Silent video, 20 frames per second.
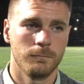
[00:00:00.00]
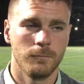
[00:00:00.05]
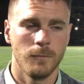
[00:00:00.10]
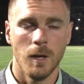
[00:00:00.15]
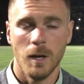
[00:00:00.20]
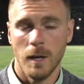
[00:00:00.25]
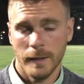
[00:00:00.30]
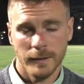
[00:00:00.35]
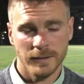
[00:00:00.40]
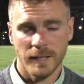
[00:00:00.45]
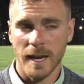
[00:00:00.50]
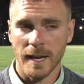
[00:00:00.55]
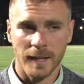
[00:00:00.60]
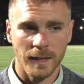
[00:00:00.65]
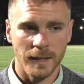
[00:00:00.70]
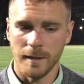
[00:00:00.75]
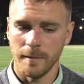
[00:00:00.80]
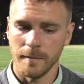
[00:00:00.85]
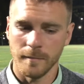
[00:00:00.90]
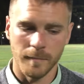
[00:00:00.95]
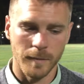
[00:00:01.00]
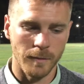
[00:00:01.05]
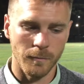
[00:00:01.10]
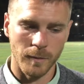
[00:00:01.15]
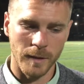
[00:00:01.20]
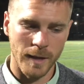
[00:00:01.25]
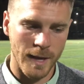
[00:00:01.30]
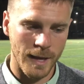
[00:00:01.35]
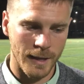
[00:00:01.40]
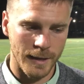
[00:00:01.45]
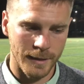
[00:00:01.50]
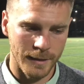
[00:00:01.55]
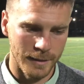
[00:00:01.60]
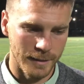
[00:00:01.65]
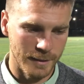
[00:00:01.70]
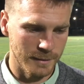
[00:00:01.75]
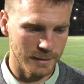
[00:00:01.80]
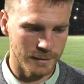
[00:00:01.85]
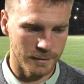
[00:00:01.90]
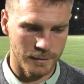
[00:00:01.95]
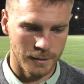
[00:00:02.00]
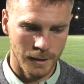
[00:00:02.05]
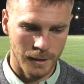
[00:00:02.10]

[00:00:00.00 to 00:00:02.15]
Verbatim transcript: Uh, exactly. I mean, we had uh,